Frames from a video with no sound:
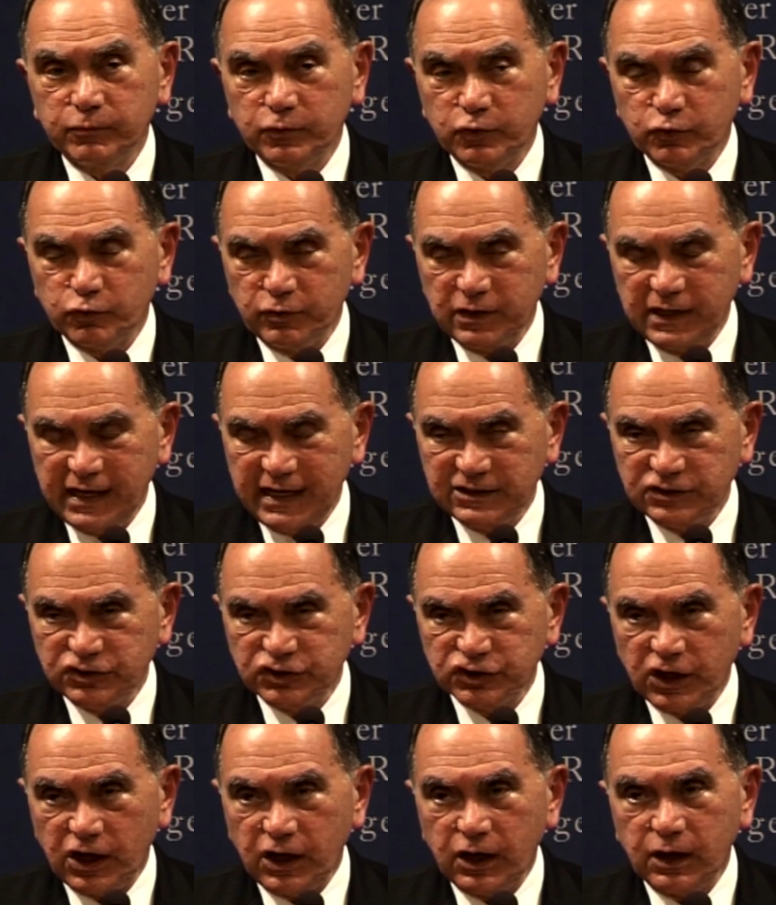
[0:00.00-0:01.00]
create
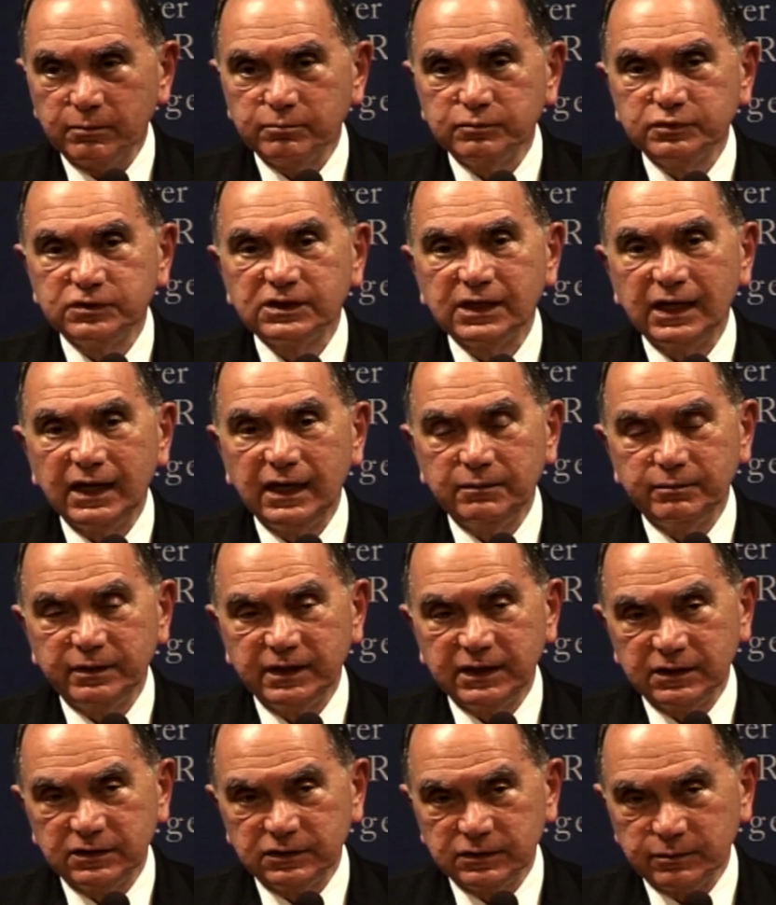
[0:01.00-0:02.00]
jobs, and
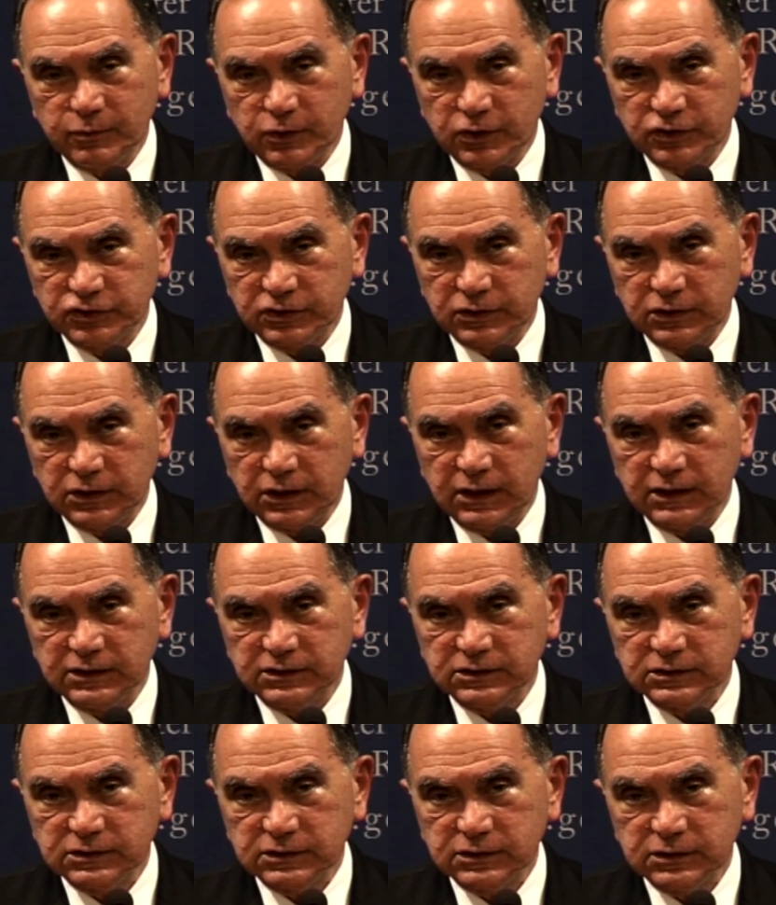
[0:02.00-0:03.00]
begin to
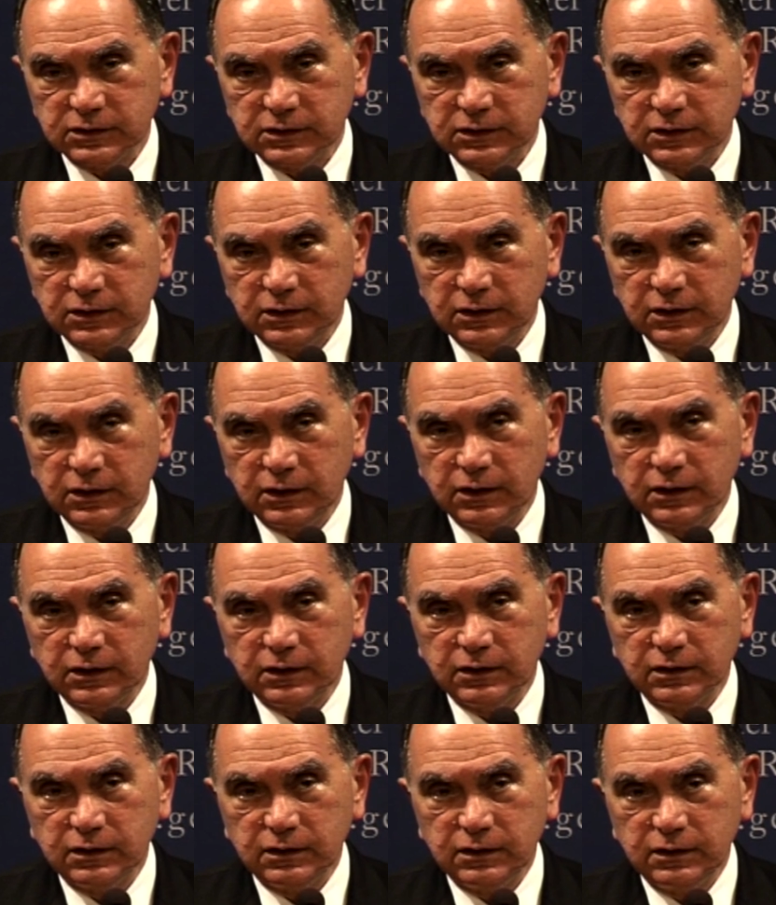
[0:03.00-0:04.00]
marginalize
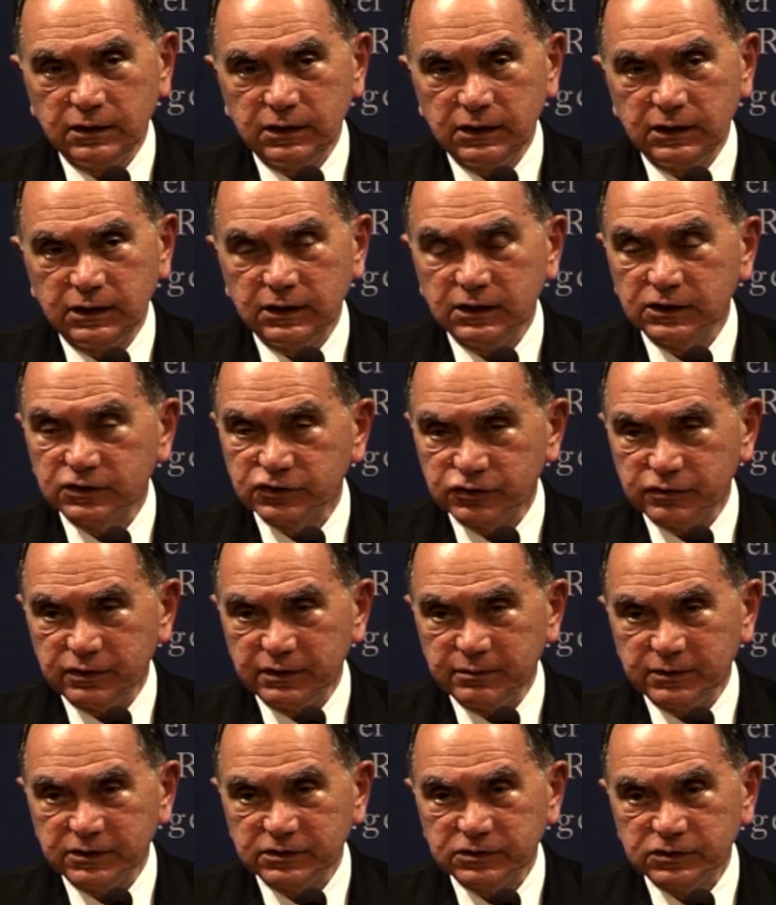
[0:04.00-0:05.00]
the
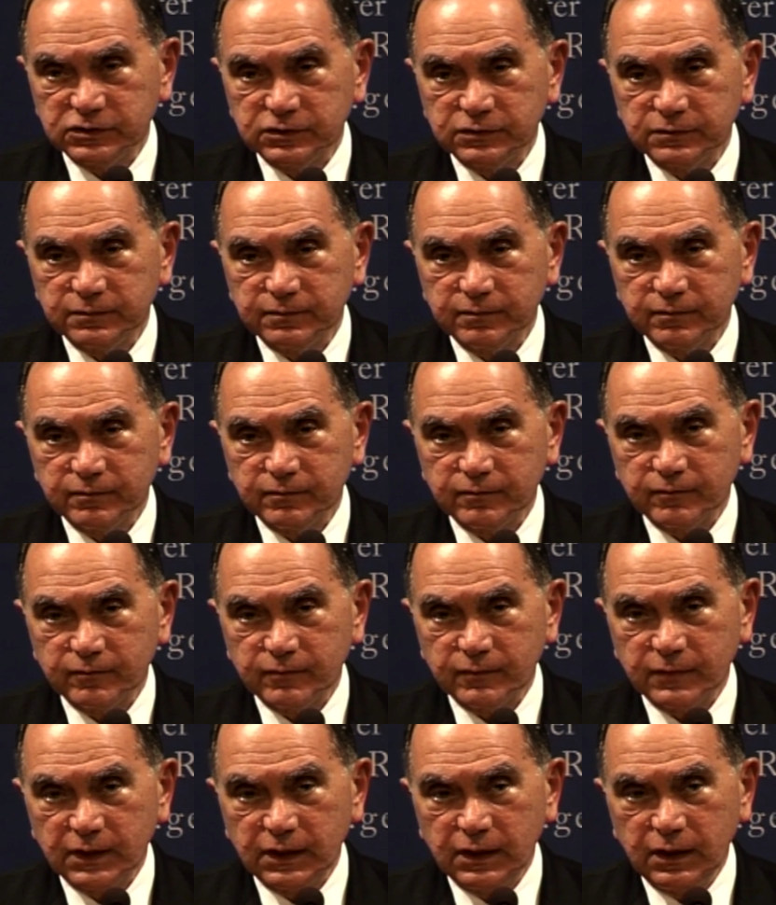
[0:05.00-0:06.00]
extremists.
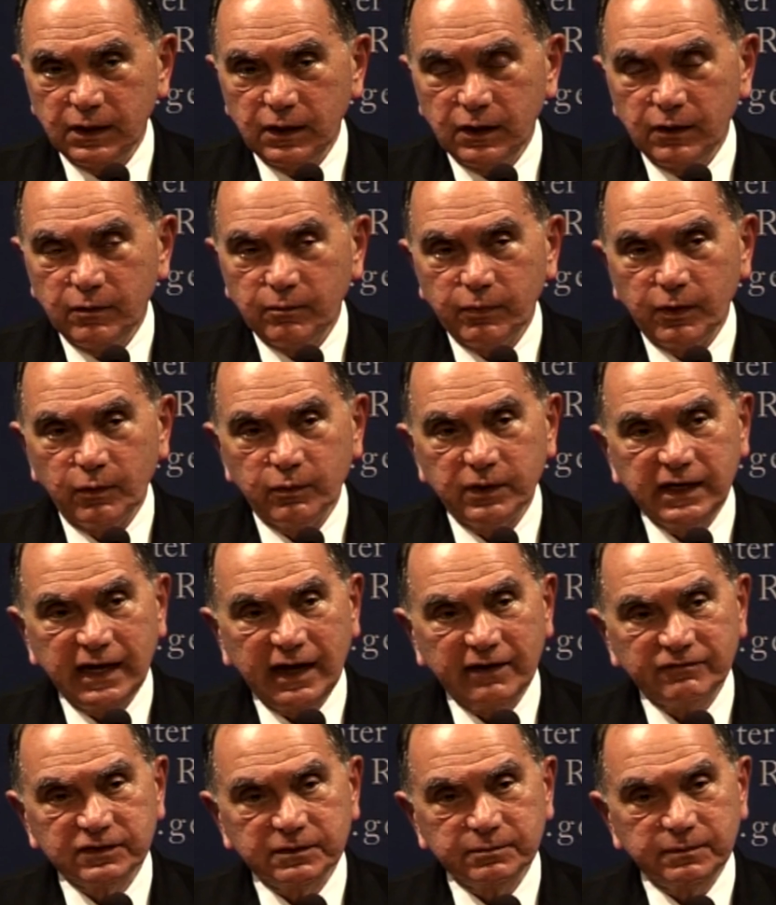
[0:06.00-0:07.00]
But we
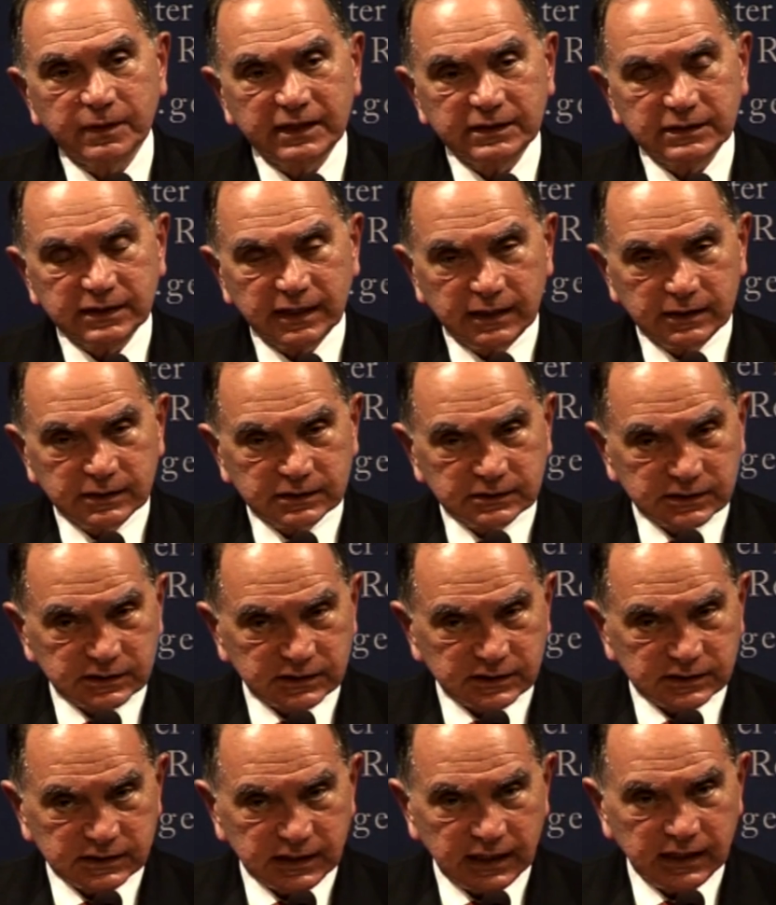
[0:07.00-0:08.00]
have to maintain a
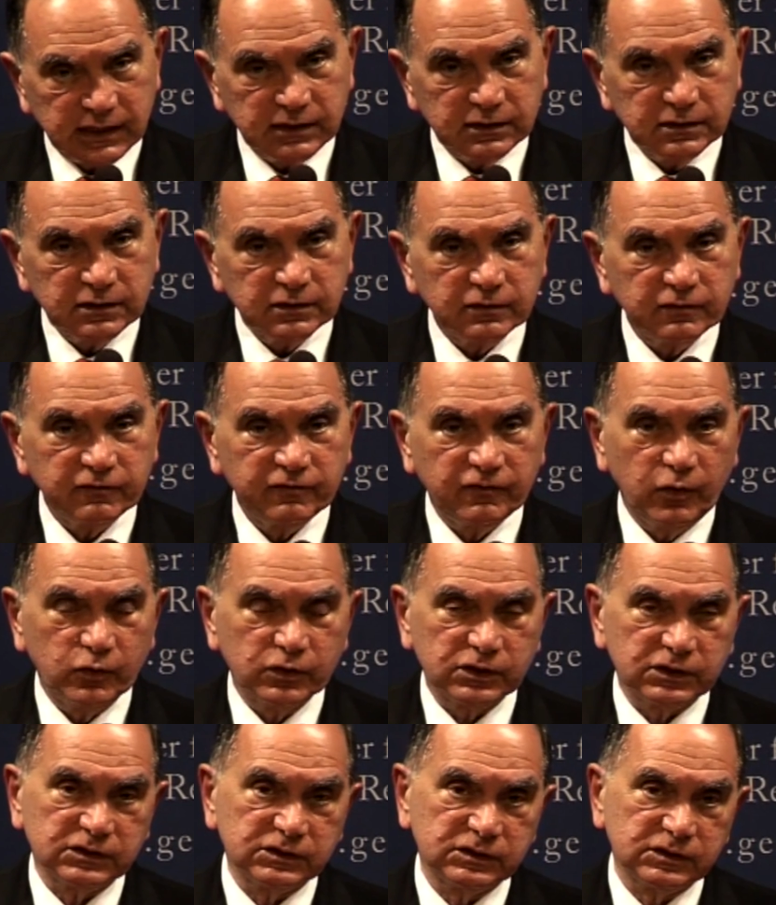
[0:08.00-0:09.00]
sustained
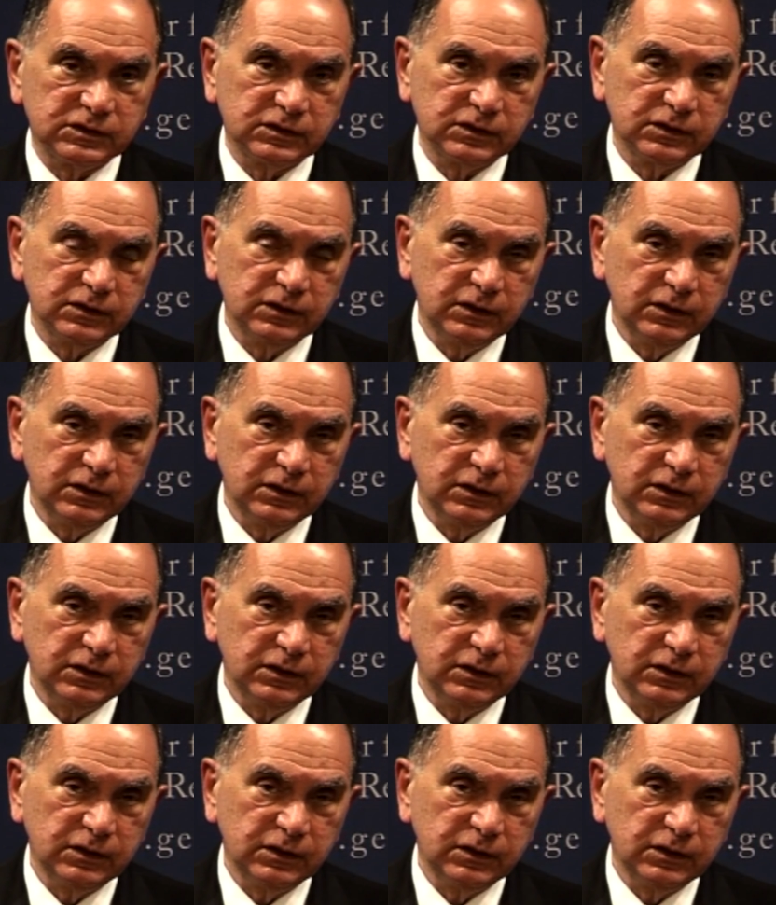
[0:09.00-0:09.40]
focus